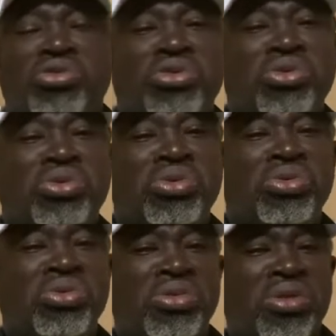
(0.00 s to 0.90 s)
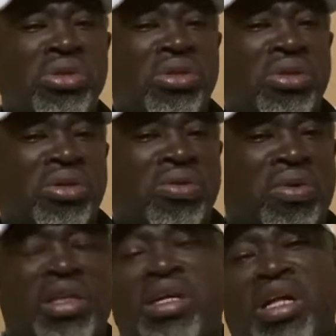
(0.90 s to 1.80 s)
do
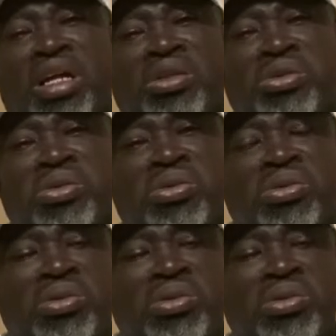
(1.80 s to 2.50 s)
what they can do,